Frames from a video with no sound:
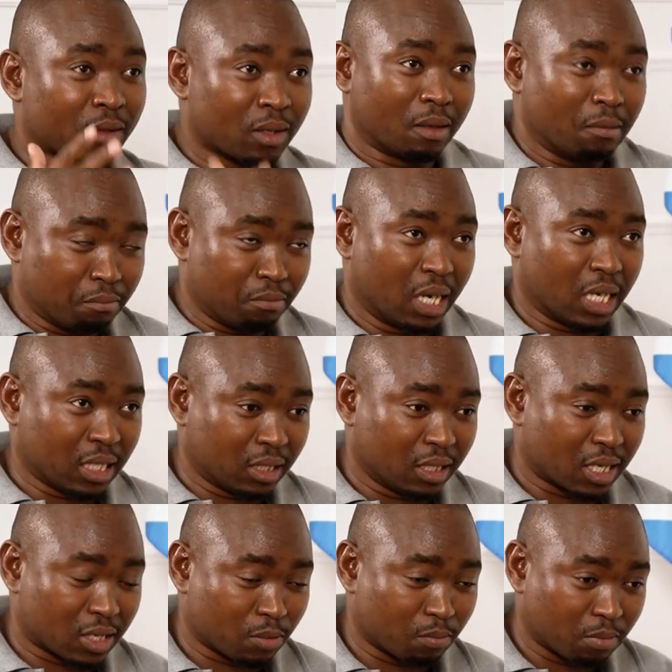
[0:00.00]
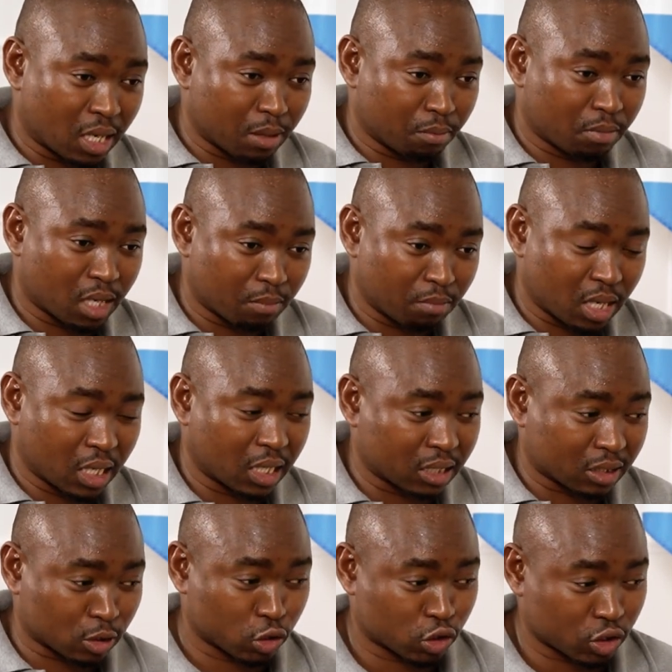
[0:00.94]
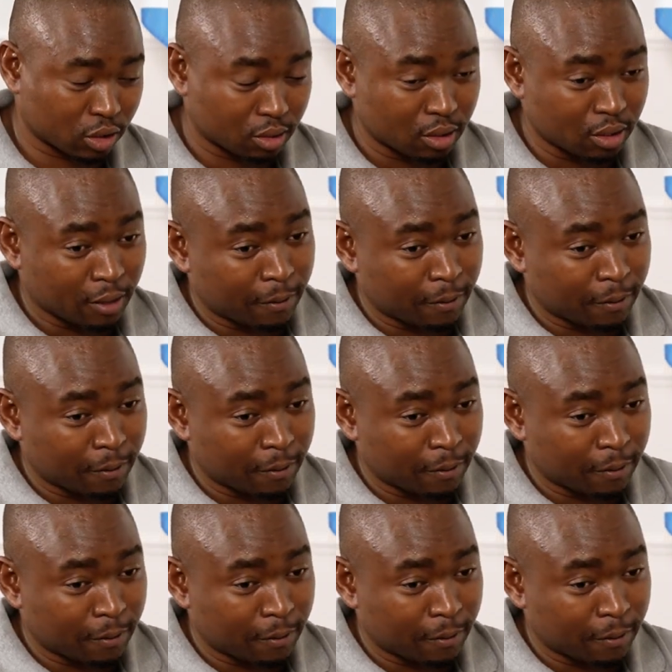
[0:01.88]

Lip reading: my assertion,